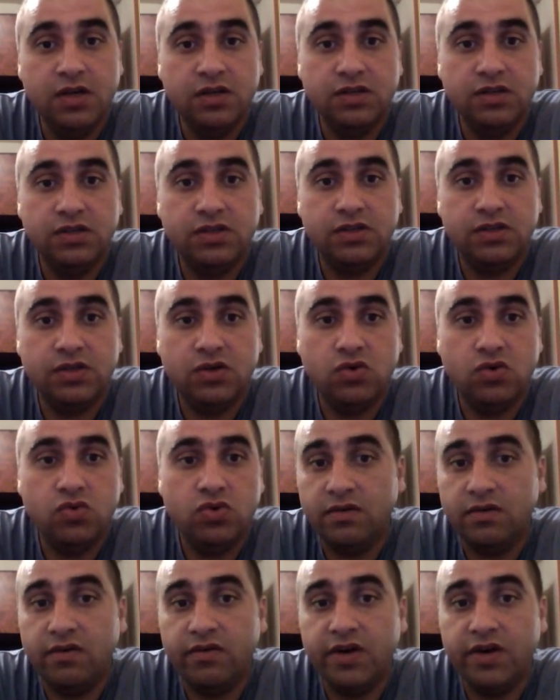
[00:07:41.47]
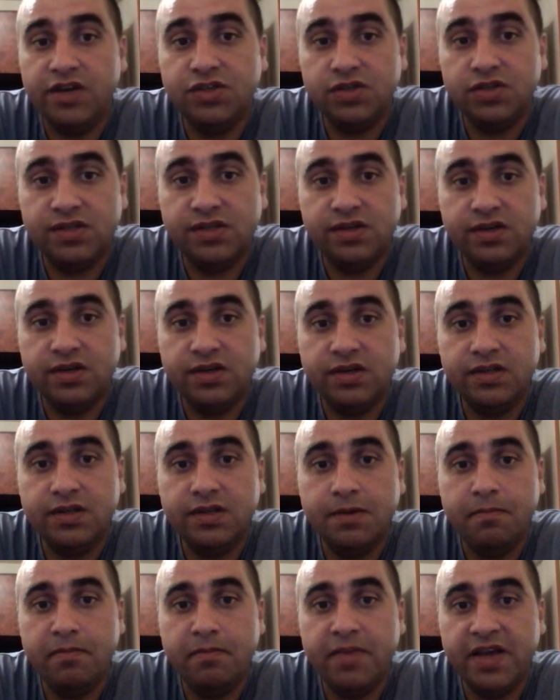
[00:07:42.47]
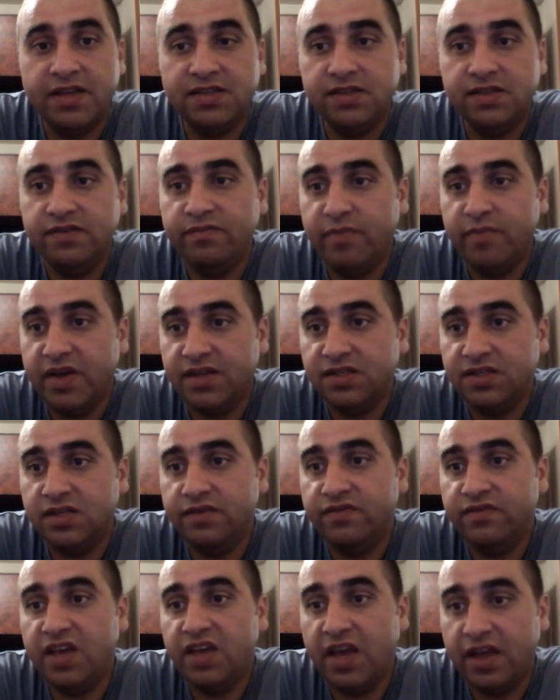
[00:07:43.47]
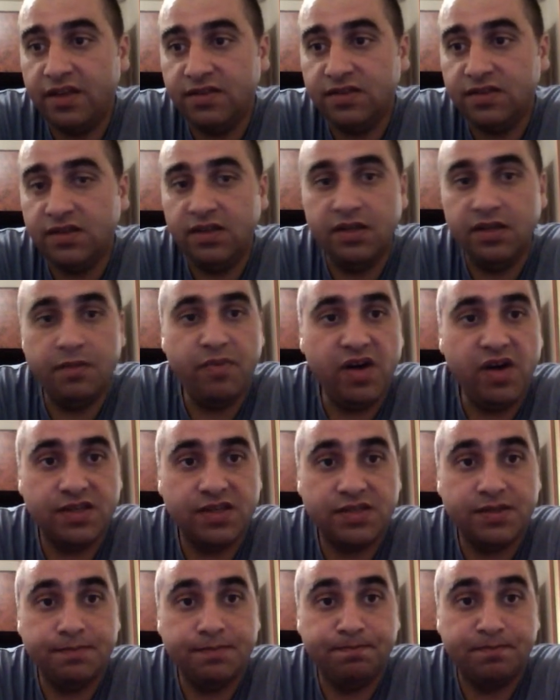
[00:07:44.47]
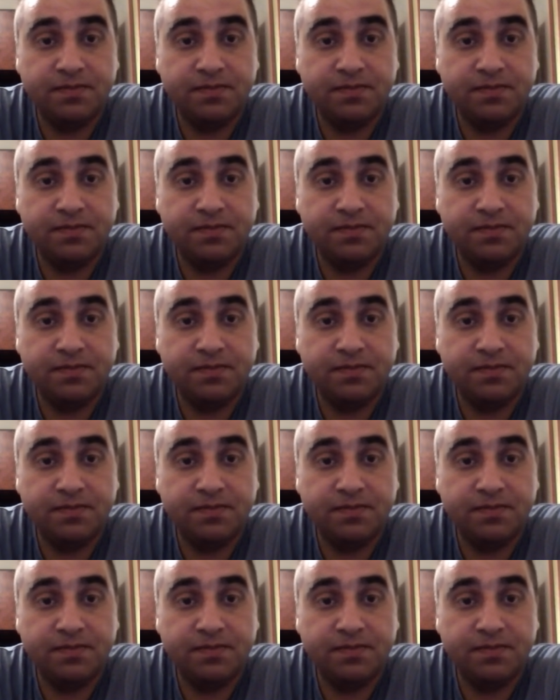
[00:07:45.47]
so registered massive gains in the past.